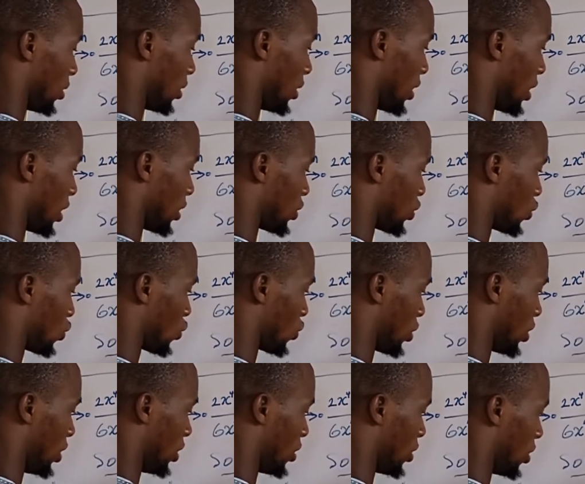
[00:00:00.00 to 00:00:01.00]

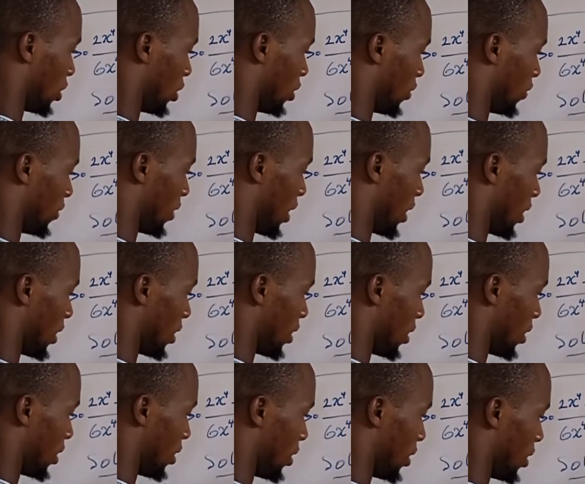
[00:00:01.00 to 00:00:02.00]
x3 all over
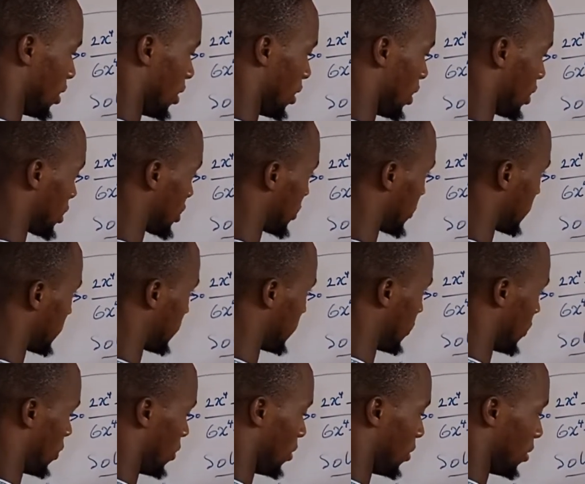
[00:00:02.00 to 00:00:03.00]

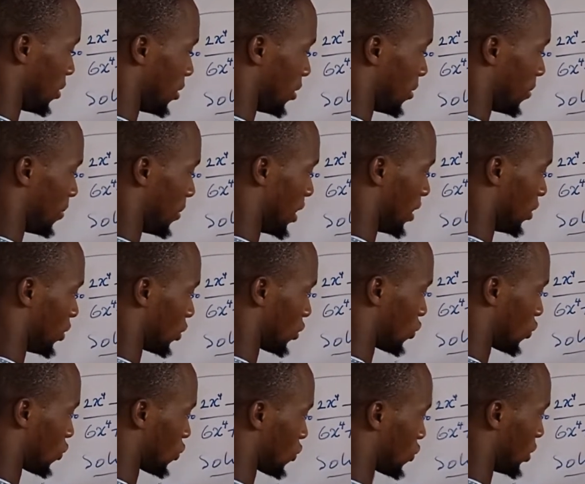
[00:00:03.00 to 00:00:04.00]
x4 minus
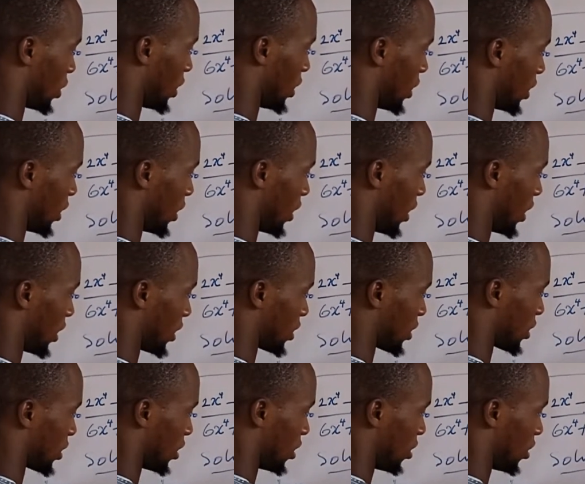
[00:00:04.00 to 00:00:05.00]

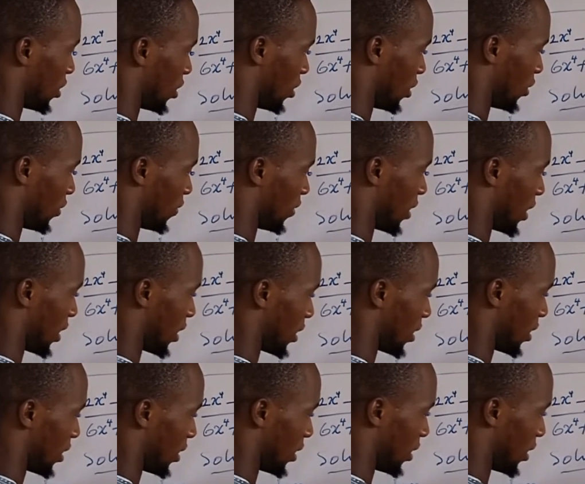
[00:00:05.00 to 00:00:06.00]
3x all over
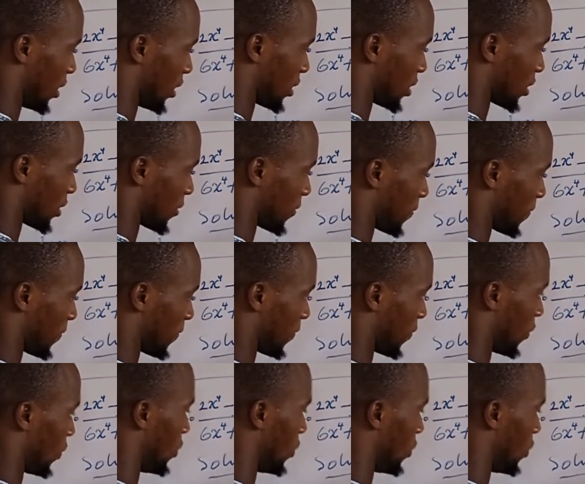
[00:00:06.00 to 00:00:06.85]
x4.